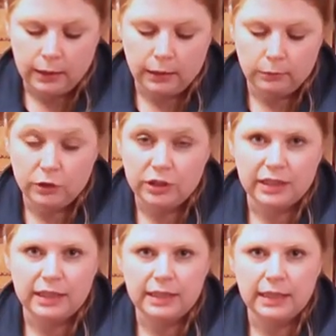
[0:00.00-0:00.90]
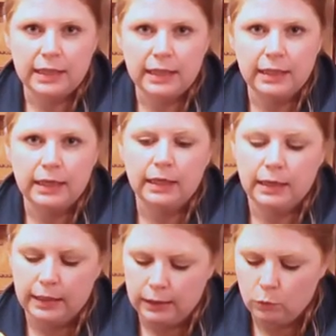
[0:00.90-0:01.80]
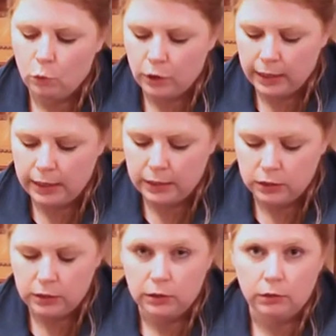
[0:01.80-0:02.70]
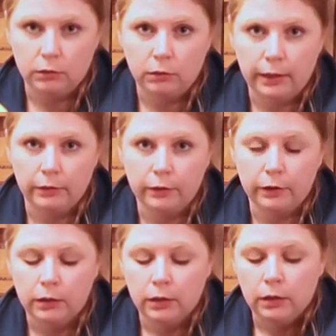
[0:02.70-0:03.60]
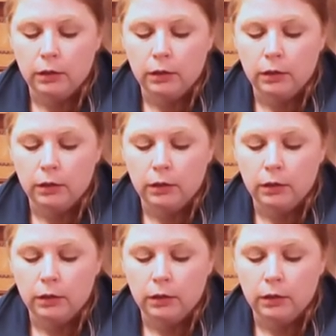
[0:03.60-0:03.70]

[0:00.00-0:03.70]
Um, you're just gonna stick it in there and work it into your leather.